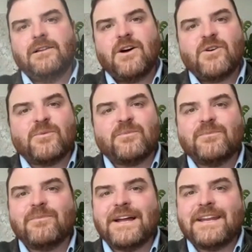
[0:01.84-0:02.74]

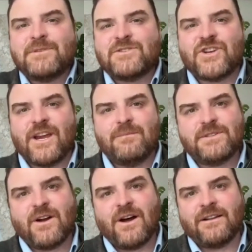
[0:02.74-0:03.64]
Hello, my name is
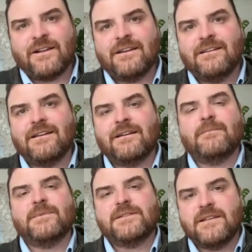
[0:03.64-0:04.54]
James Connolly, and
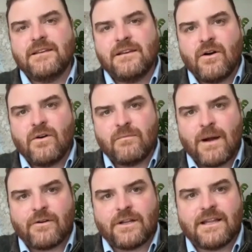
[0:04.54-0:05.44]
I'm the CEO of
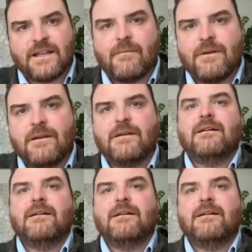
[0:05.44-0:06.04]
My Green Lab.